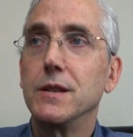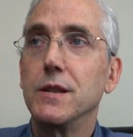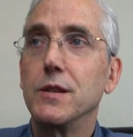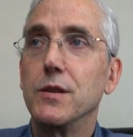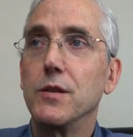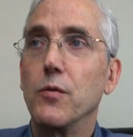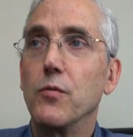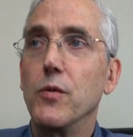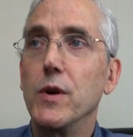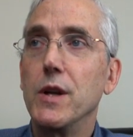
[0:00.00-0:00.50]

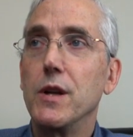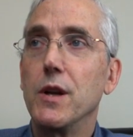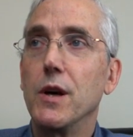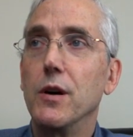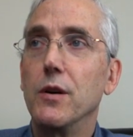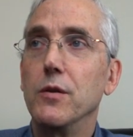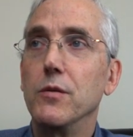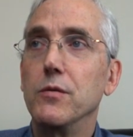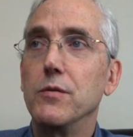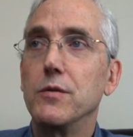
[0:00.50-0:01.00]

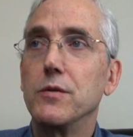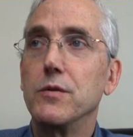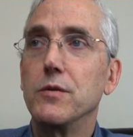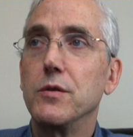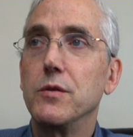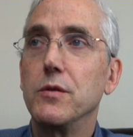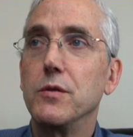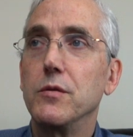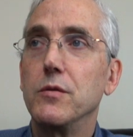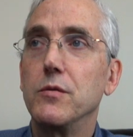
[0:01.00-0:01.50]
window
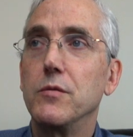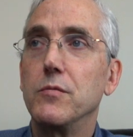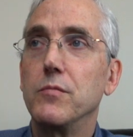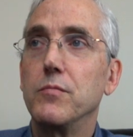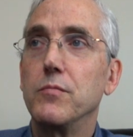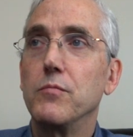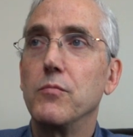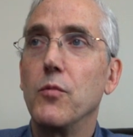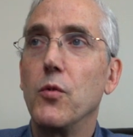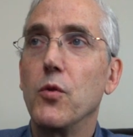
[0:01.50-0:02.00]
to
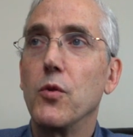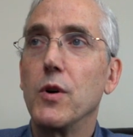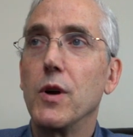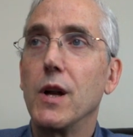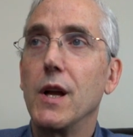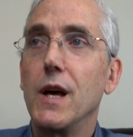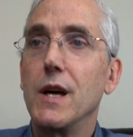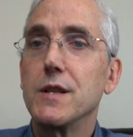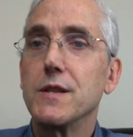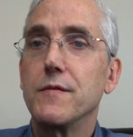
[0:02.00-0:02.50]
more or
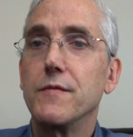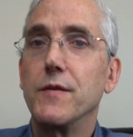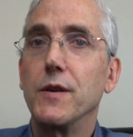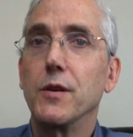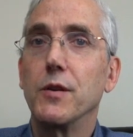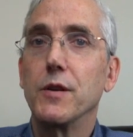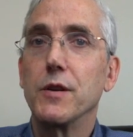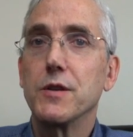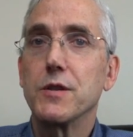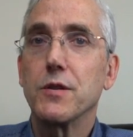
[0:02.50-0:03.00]
less
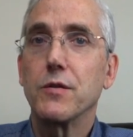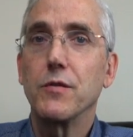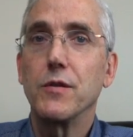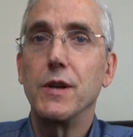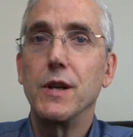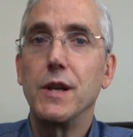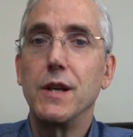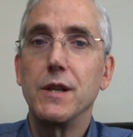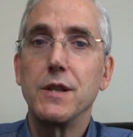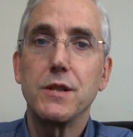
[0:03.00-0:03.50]
fill the
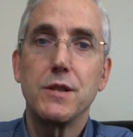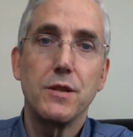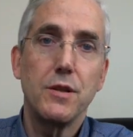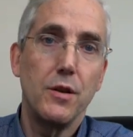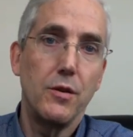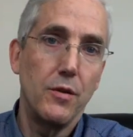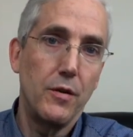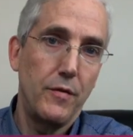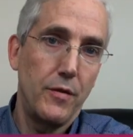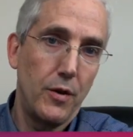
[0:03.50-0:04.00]
screen.
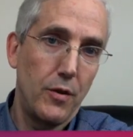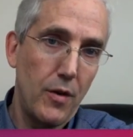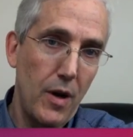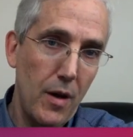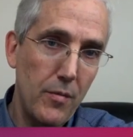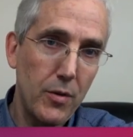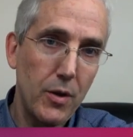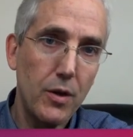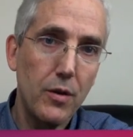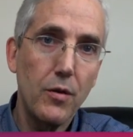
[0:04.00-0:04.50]
So if you
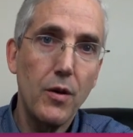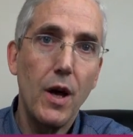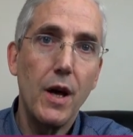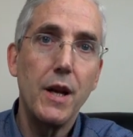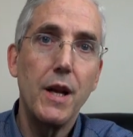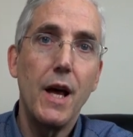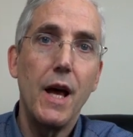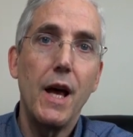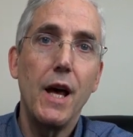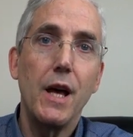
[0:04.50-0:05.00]
grab
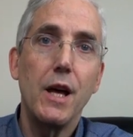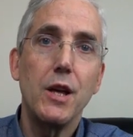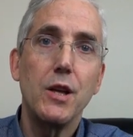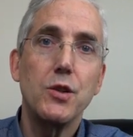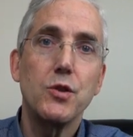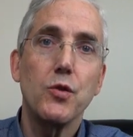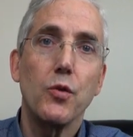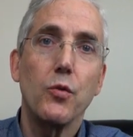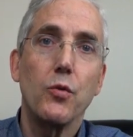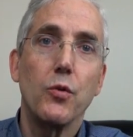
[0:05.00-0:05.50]
an
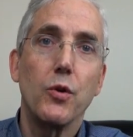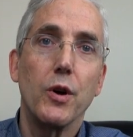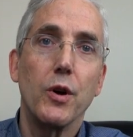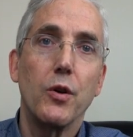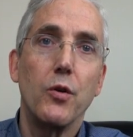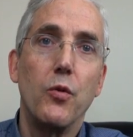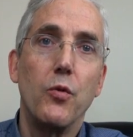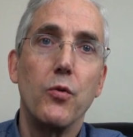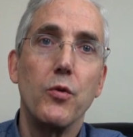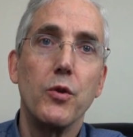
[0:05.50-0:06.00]
edge or a
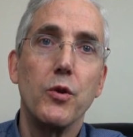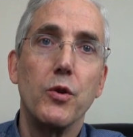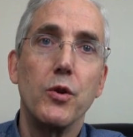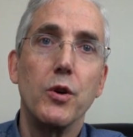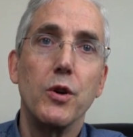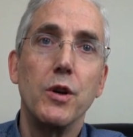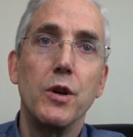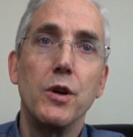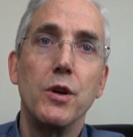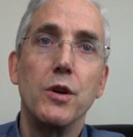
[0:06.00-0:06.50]

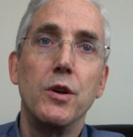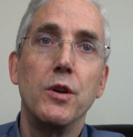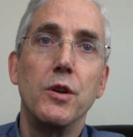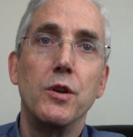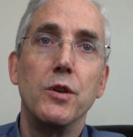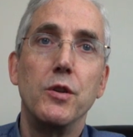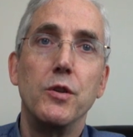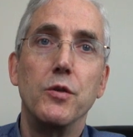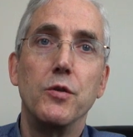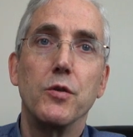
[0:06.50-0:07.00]
corner,
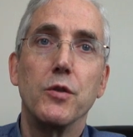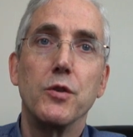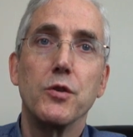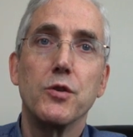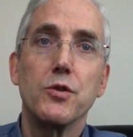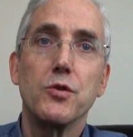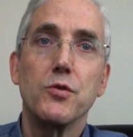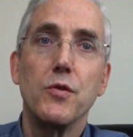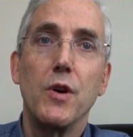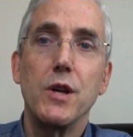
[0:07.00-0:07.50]
you can
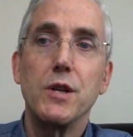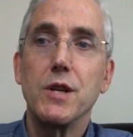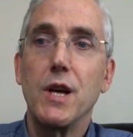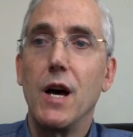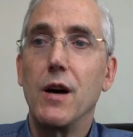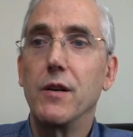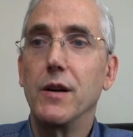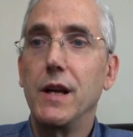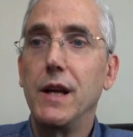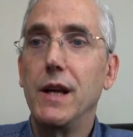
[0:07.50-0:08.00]
stretch
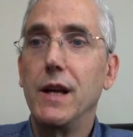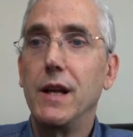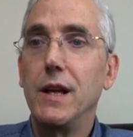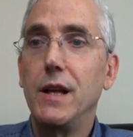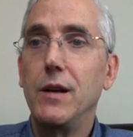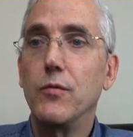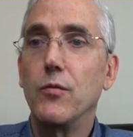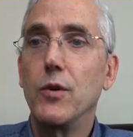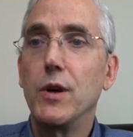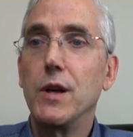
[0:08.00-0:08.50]
out
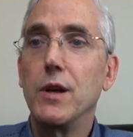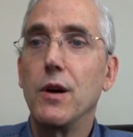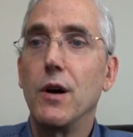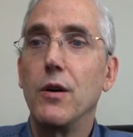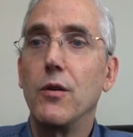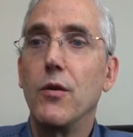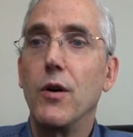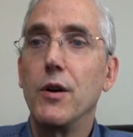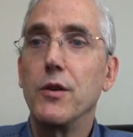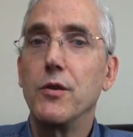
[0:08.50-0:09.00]
any
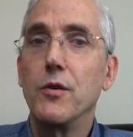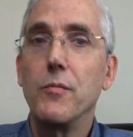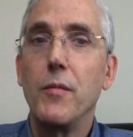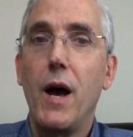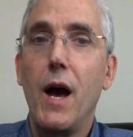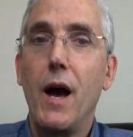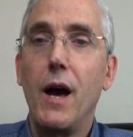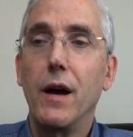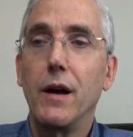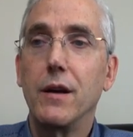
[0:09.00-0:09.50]
window on your
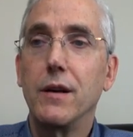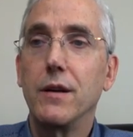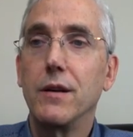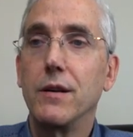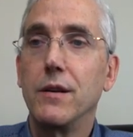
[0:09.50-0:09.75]
Mac.